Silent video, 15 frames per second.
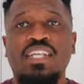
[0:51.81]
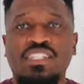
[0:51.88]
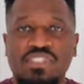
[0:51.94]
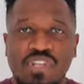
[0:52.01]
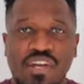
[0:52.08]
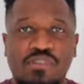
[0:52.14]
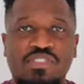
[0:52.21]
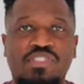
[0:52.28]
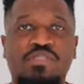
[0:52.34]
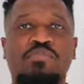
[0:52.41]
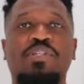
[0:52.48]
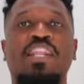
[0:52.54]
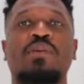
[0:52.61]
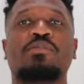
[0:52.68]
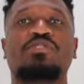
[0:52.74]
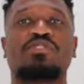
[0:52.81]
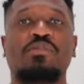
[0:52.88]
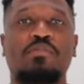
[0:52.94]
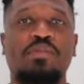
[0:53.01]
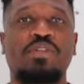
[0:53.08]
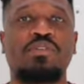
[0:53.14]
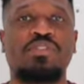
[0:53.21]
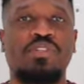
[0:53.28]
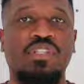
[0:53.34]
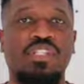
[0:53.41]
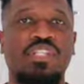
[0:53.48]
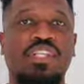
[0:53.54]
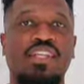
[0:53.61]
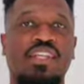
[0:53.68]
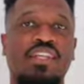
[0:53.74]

So I've just been able to build on it.